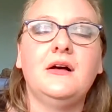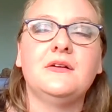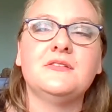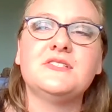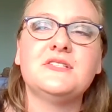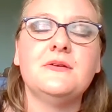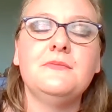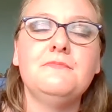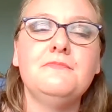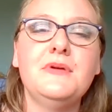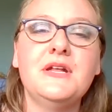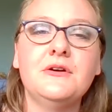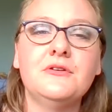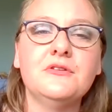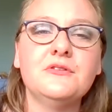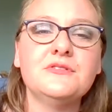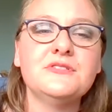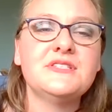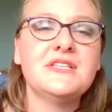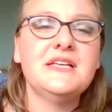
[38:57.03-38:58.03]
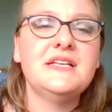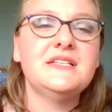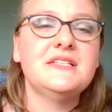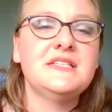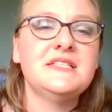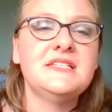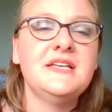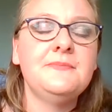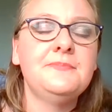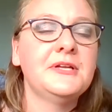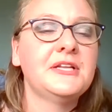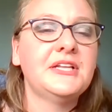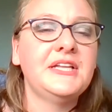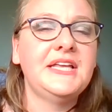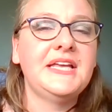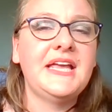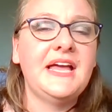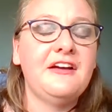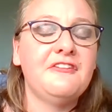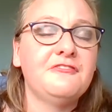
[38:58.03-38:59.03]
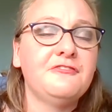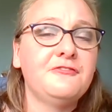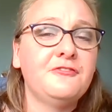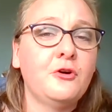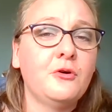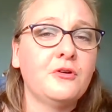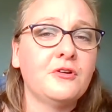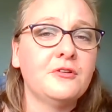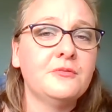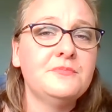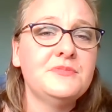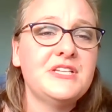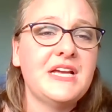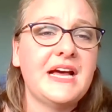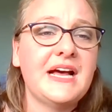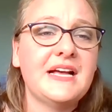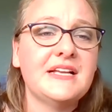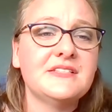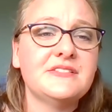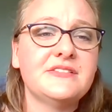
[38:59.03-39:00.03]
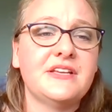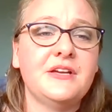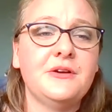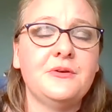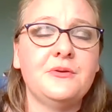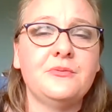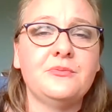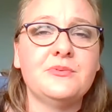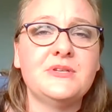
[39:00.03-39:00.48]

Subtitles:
Some minerals that typically get formed as a